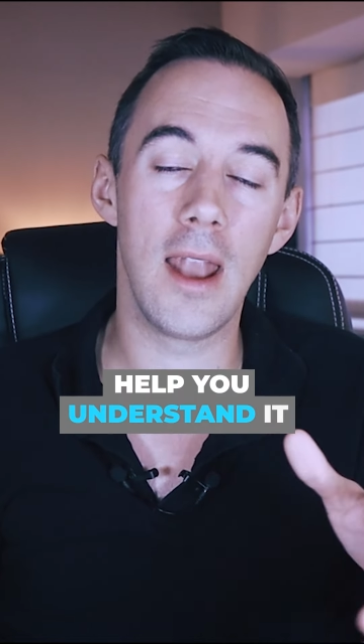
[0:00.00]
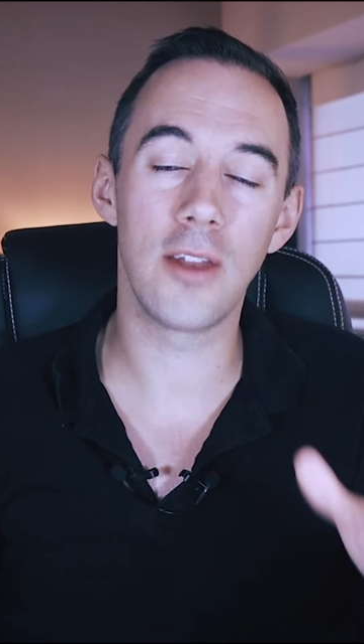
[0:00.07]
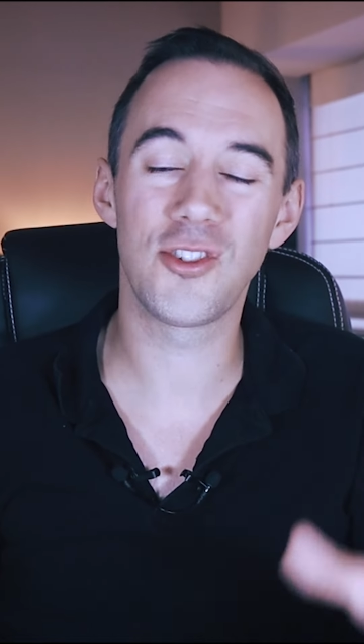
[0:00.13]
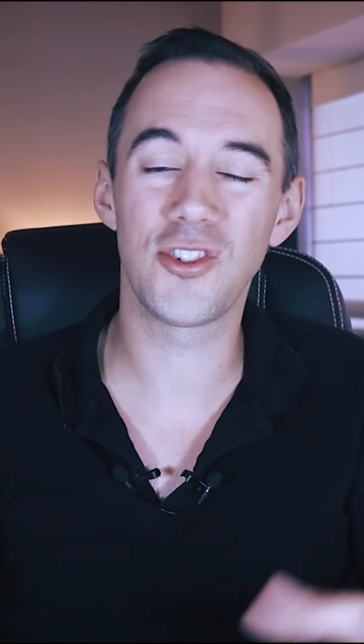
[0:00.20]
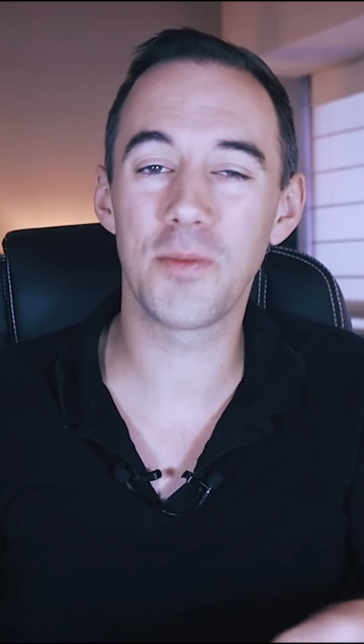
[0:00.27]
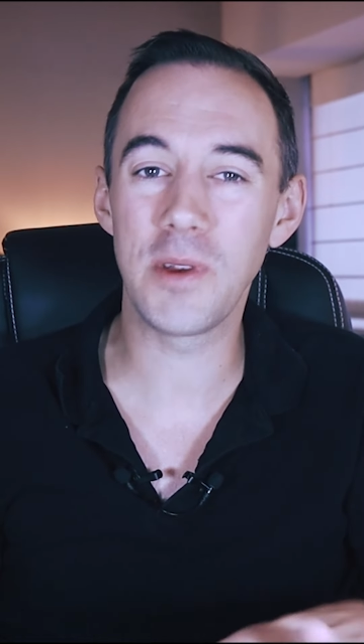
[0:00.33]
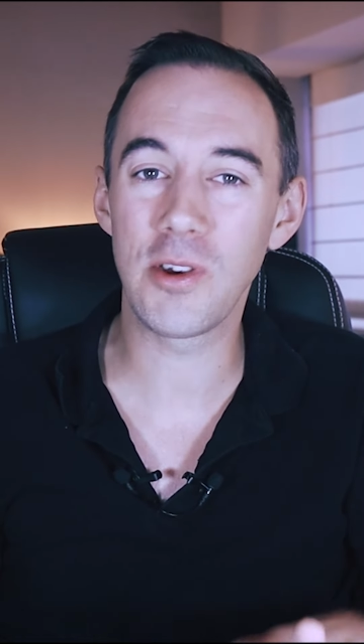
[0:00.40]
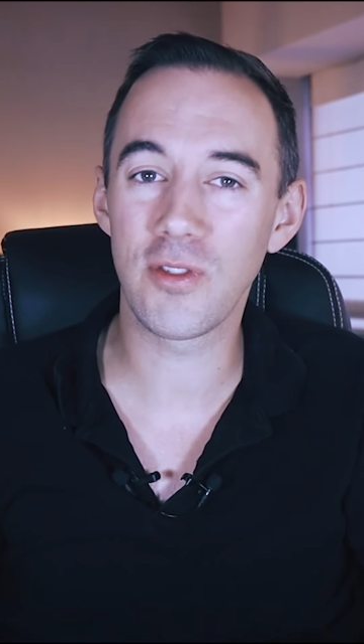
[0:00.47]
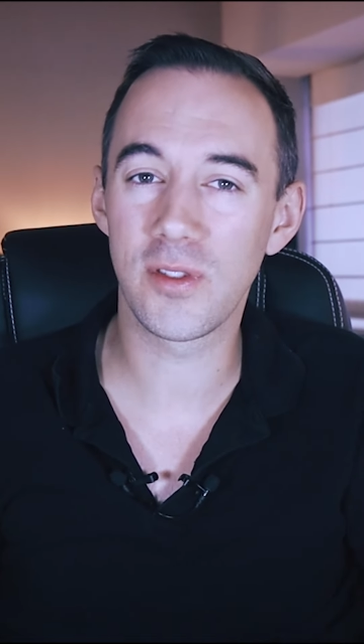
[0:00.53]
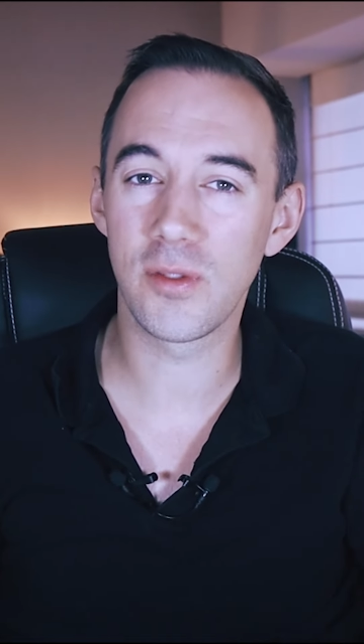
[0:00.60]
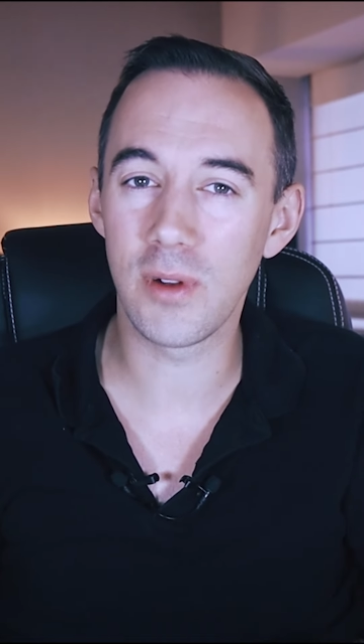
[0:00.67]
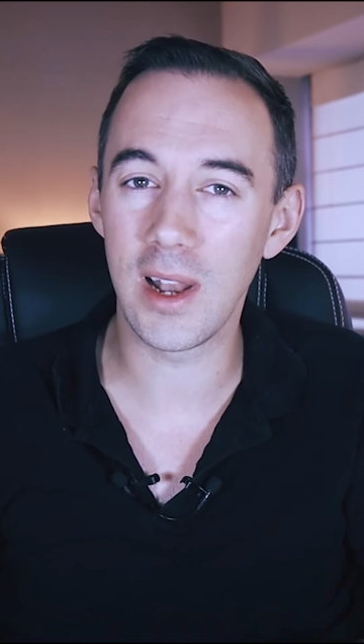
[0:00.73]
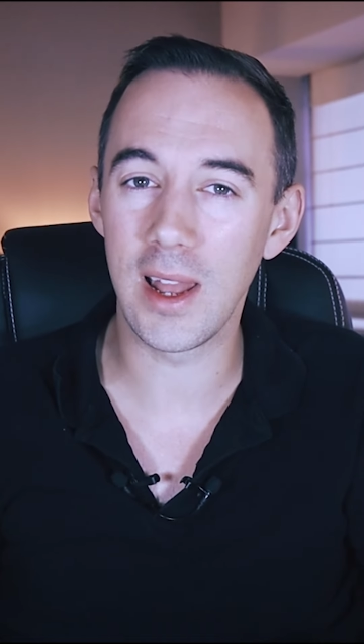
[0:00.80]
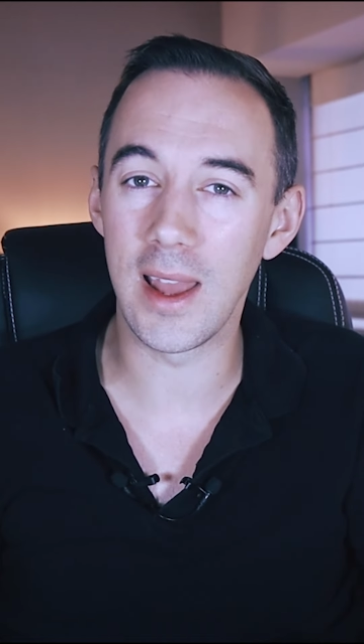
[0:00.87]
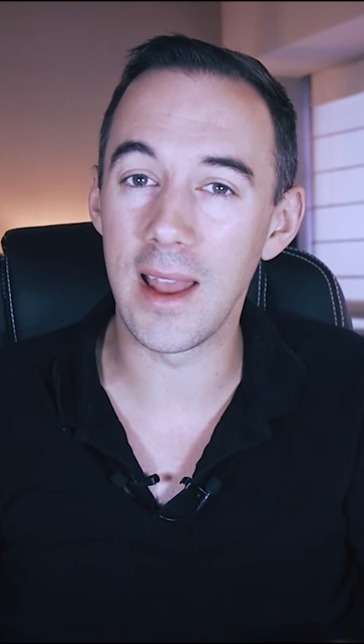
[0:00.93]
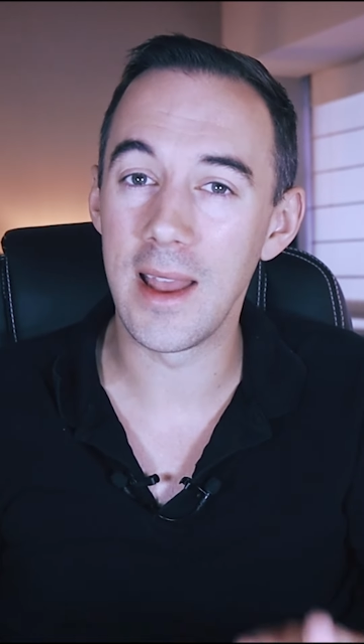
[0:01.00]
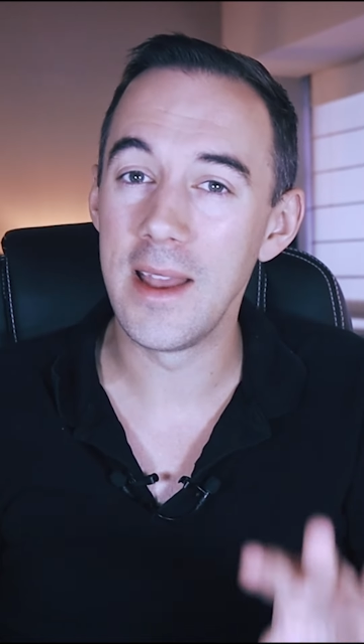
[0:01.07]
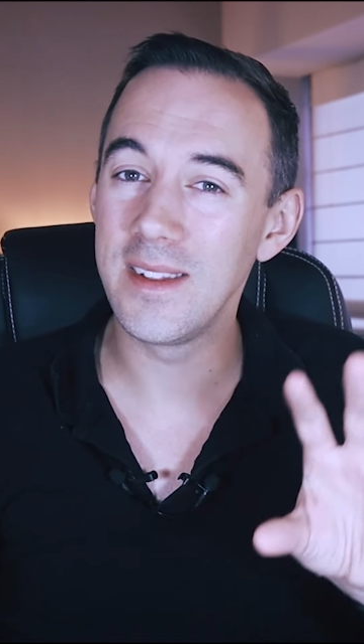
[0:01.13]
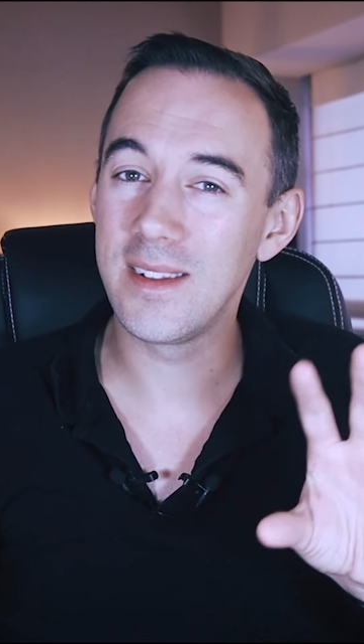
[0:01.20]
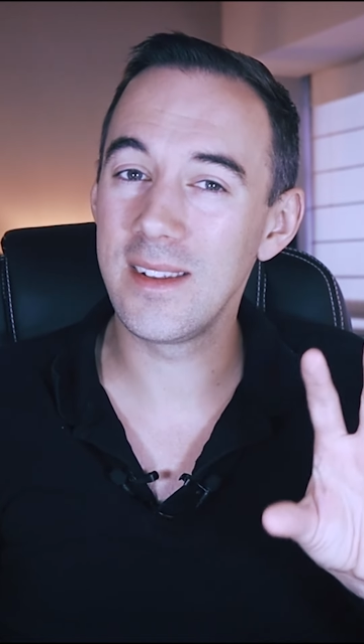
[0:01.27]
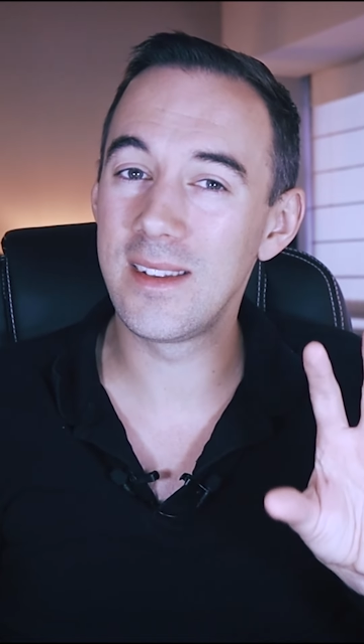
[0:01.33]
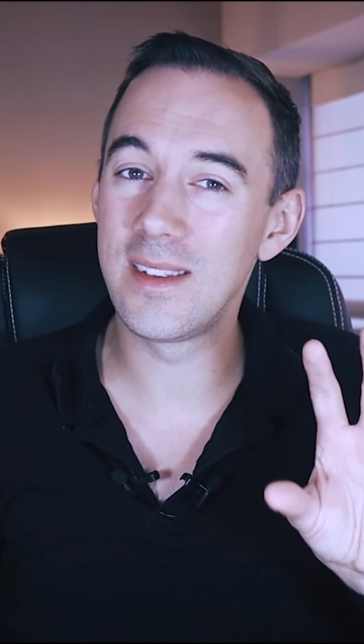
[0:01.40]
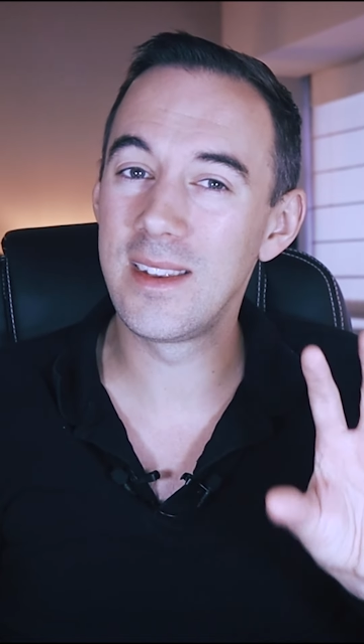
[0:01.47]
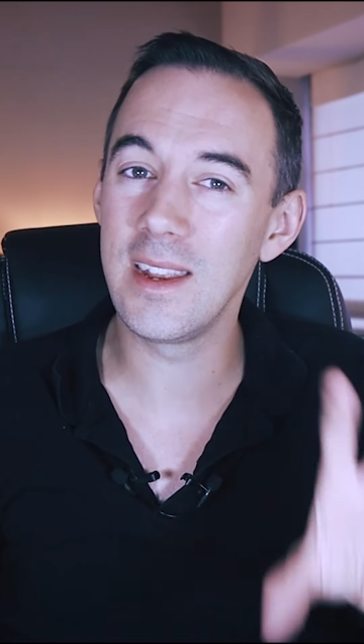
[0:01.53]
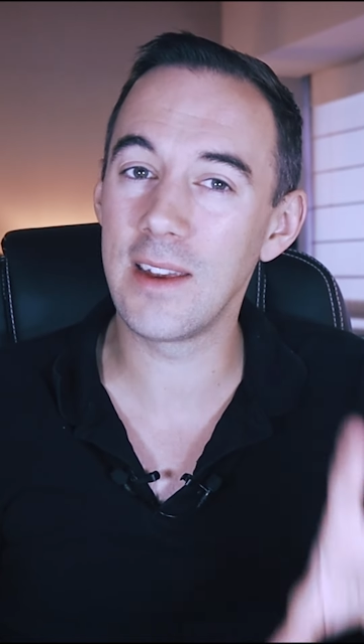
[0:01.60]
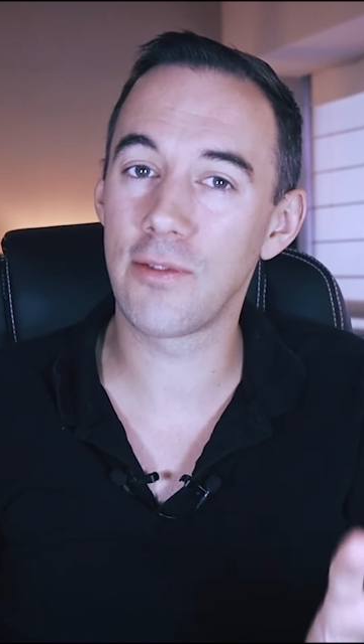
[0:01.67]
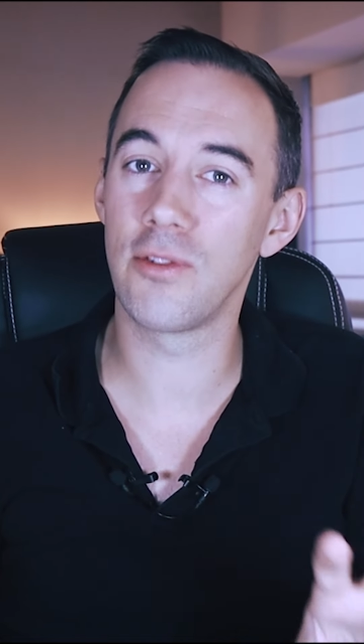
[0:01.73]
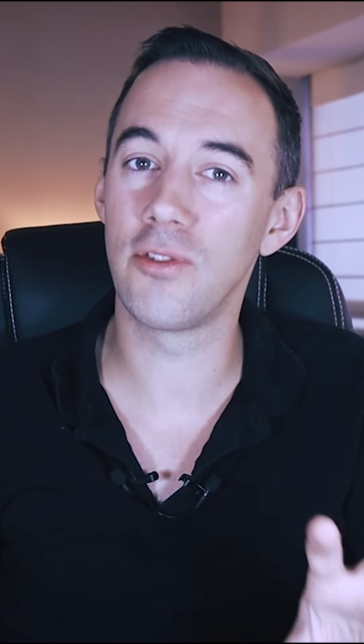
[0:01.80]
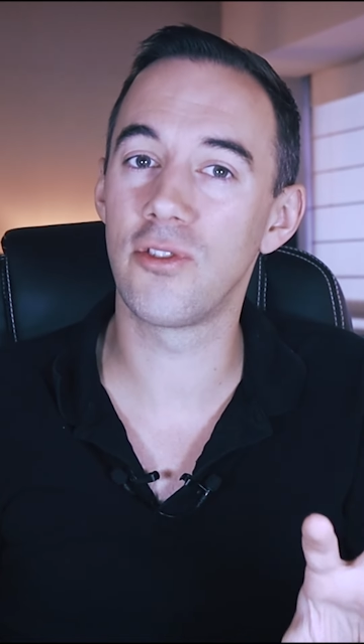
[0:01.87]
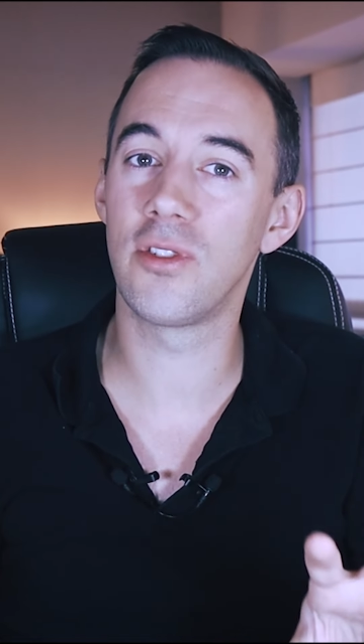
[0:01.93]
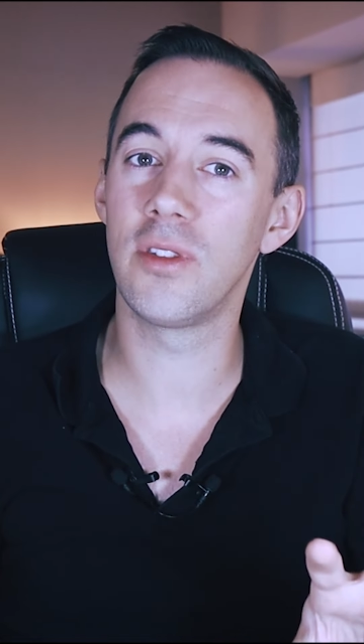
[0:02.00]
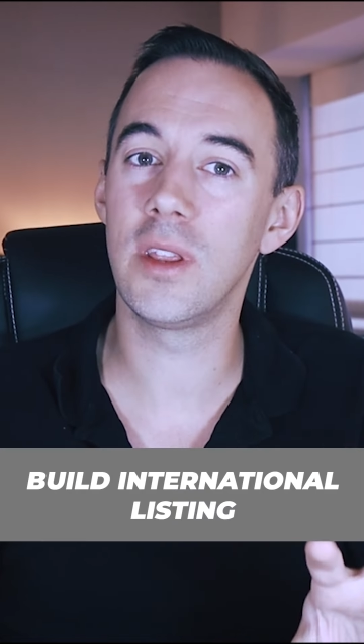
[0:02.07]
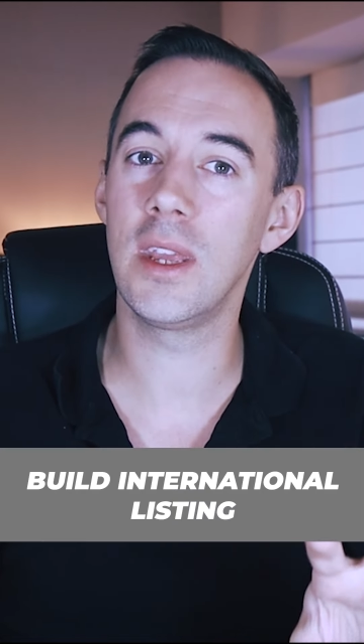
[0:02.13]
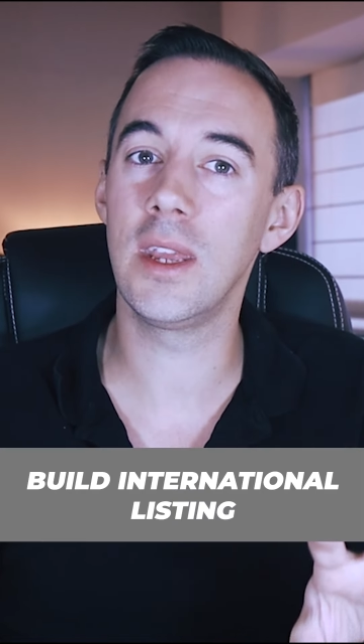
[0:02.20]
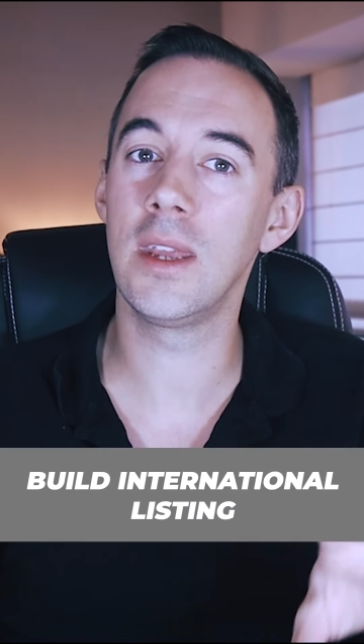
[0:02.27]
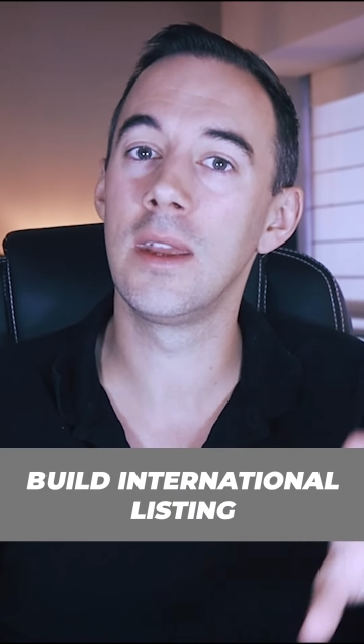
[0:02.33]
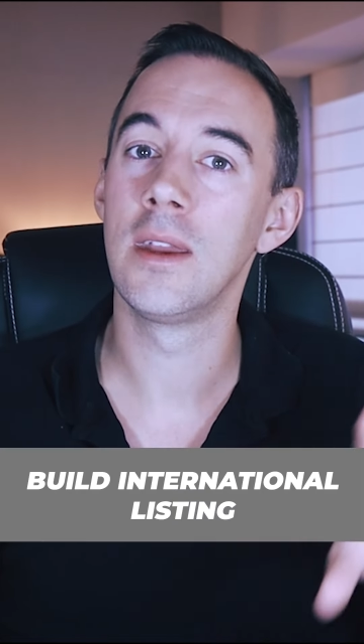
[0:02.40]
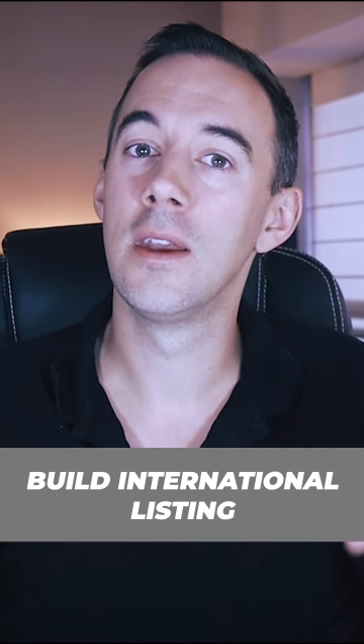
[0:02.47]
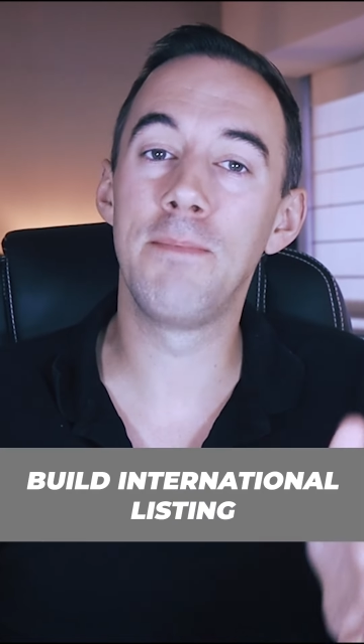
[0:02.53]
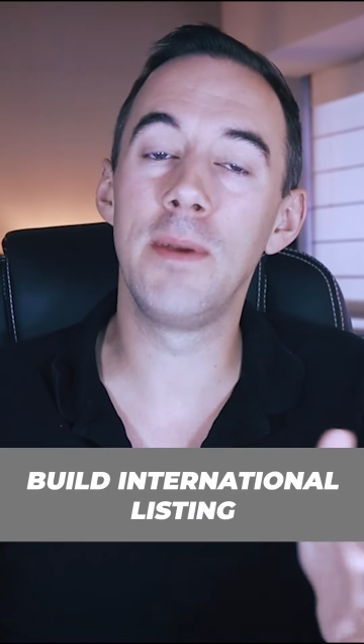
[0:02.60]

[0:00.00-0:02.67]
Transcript: And I'll just be crystal clear, this is different to the